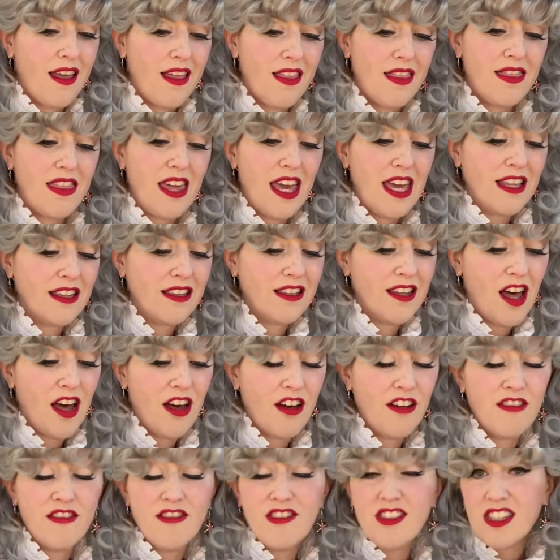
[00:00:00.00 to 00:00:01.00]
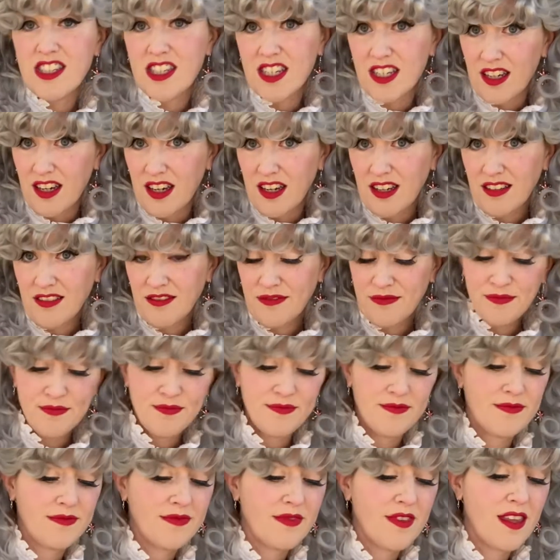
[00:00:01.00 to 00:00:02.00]
They love singing.
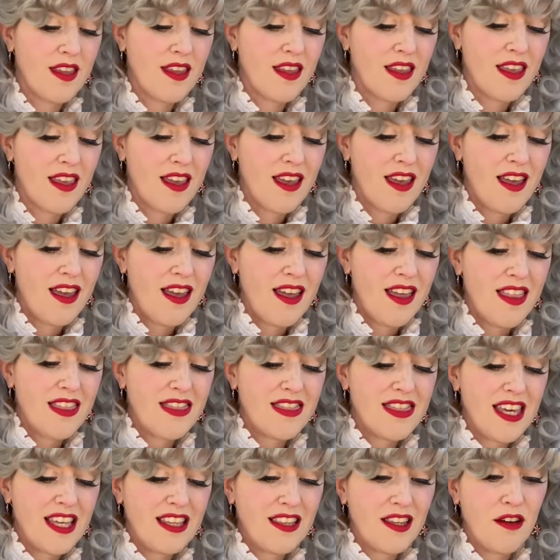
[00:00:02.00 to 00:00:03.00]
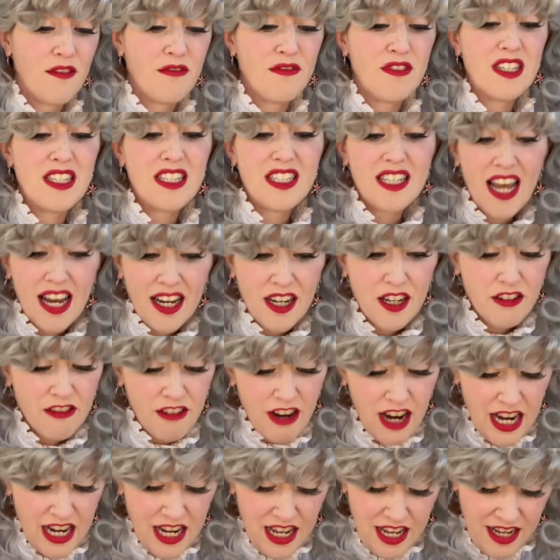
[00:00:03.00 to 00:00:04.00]
They love
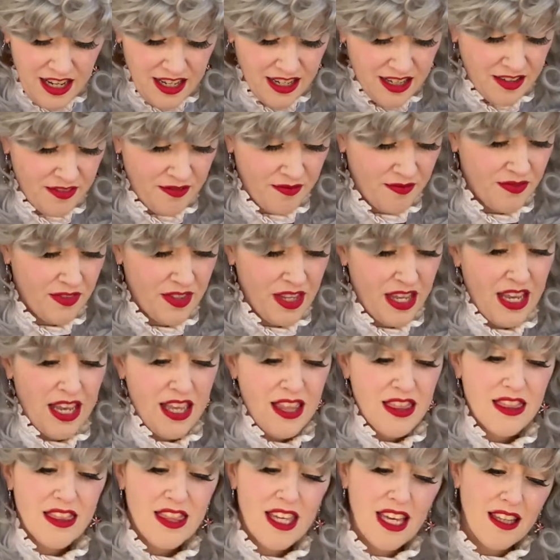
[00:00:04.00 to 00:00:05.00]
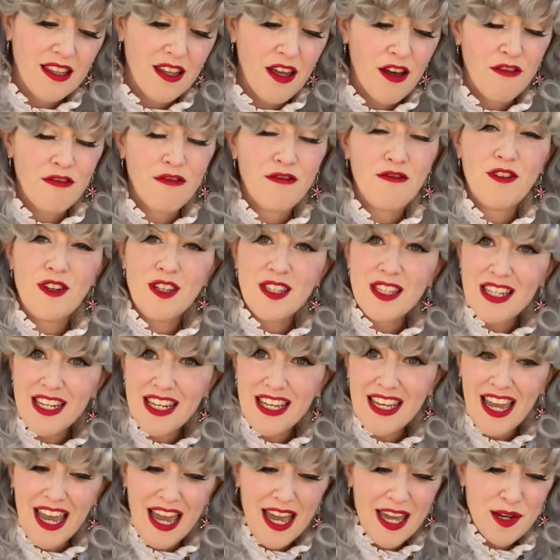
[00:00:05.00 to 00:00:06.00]
decorating. They love
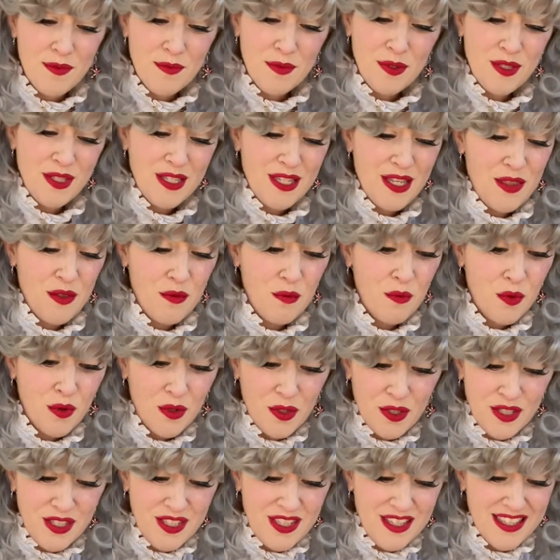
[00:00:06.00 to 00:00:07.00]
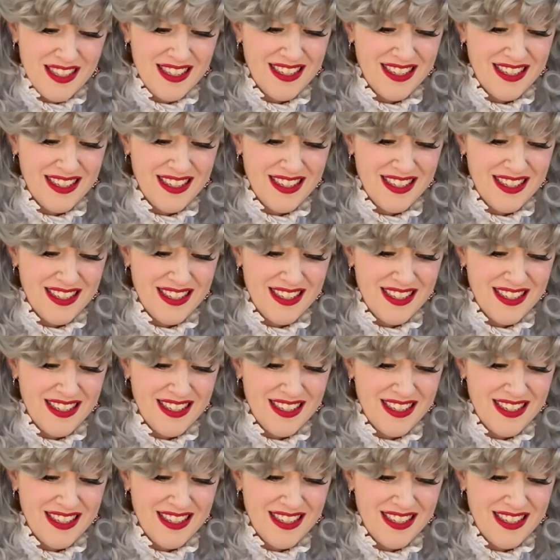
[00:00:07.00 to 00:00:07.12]
visiting animals in the woods.